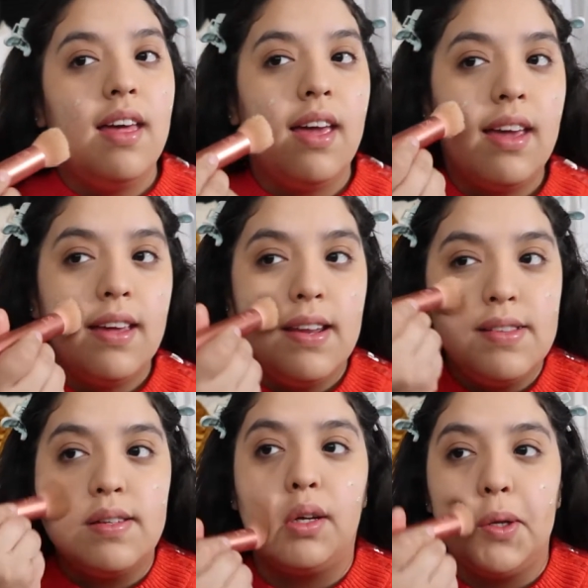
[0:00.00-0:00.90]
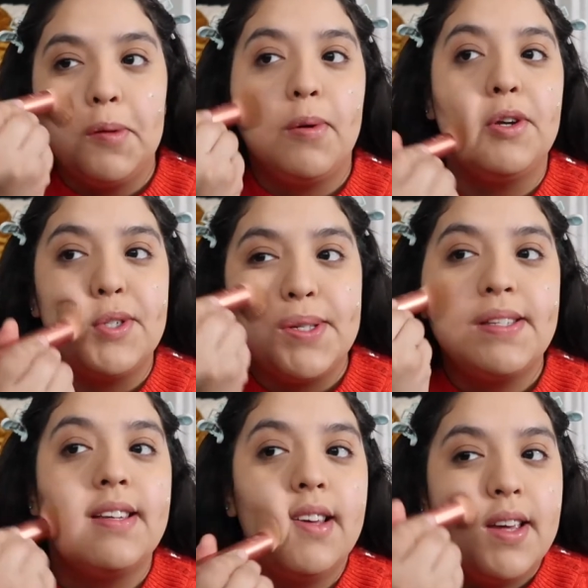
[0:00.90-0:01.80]
and in circular
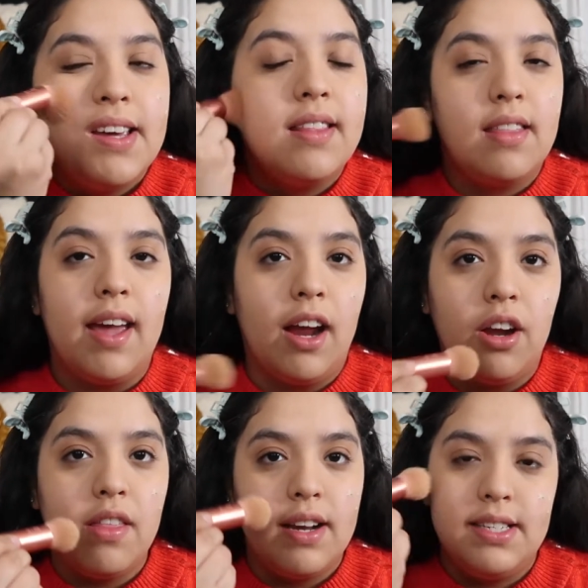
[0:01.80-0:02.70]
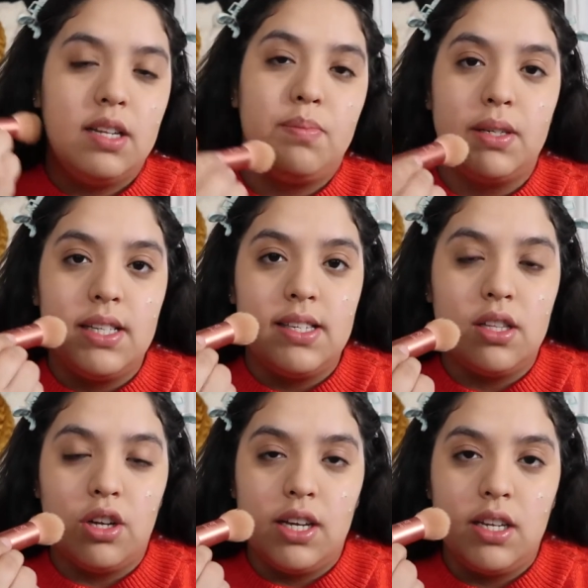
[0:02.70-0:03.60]
motions, the area that I didn't put
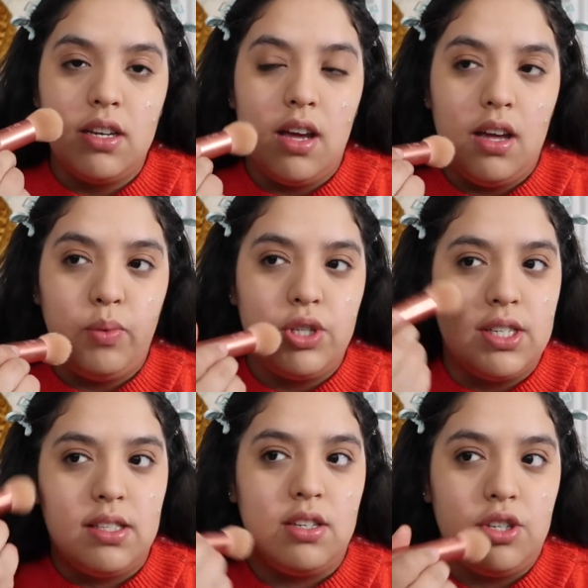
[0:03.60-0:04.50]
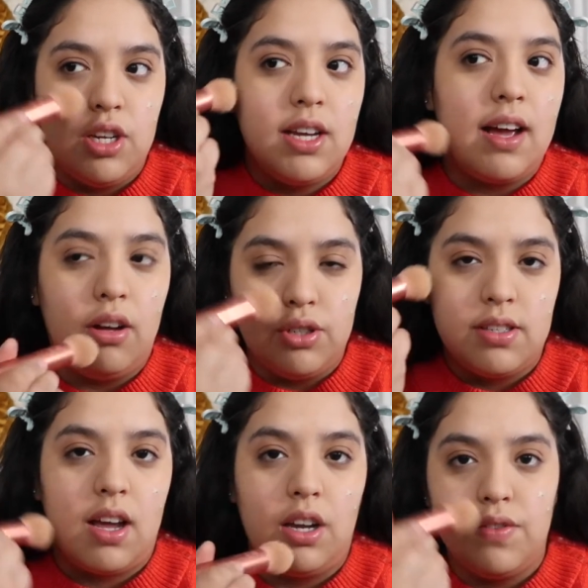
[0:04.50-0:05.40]
concealer in, which is the cheek, I'll
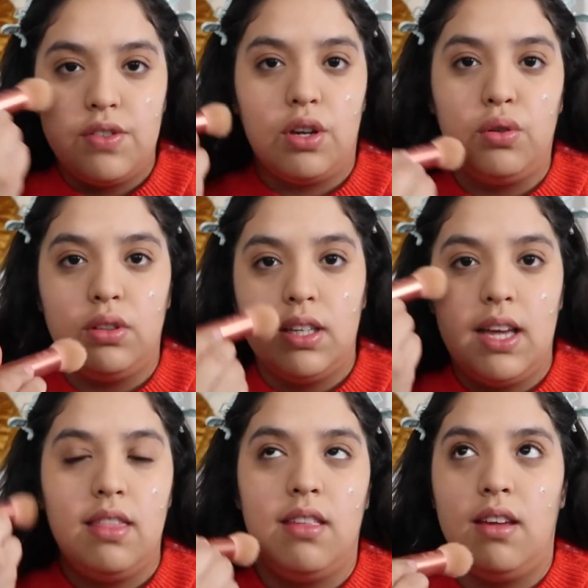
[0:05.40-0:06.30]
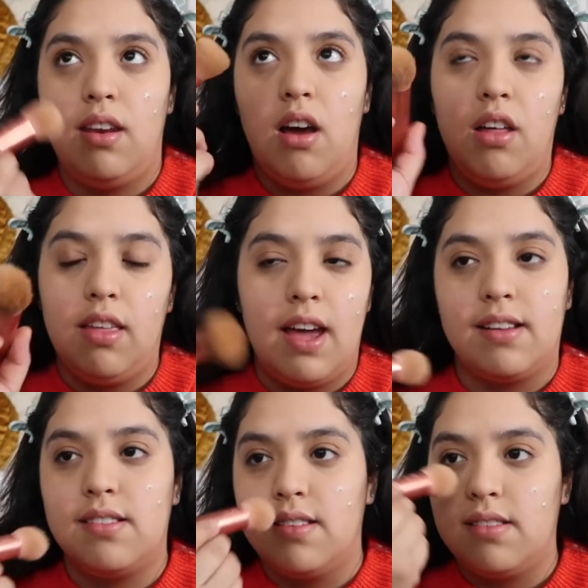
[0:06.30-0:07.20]
just kind of circle it, and then all the
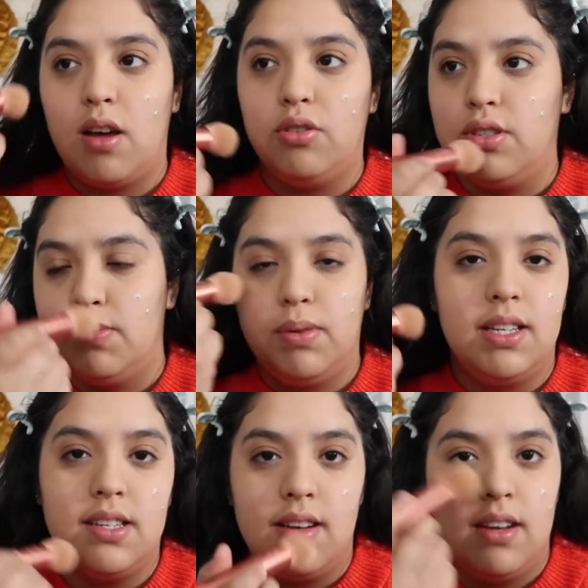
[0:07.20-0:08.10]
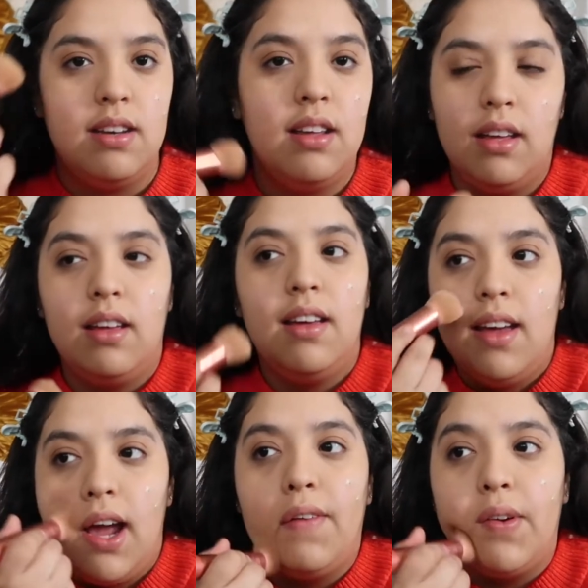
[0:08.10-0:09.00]
excess I'll just blend it in
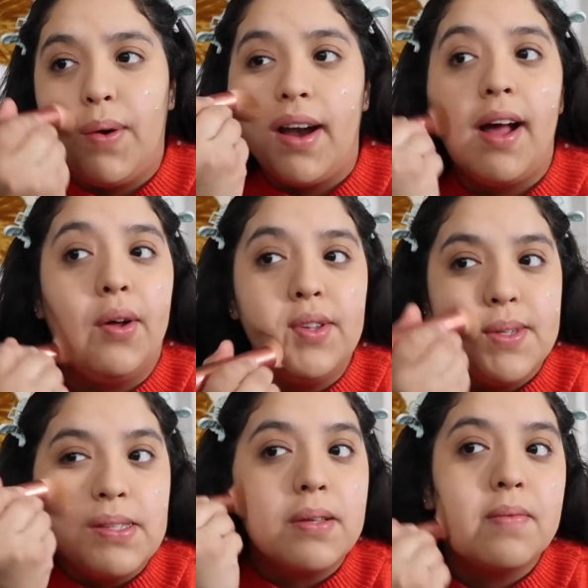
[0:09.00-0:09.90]
everywhere else.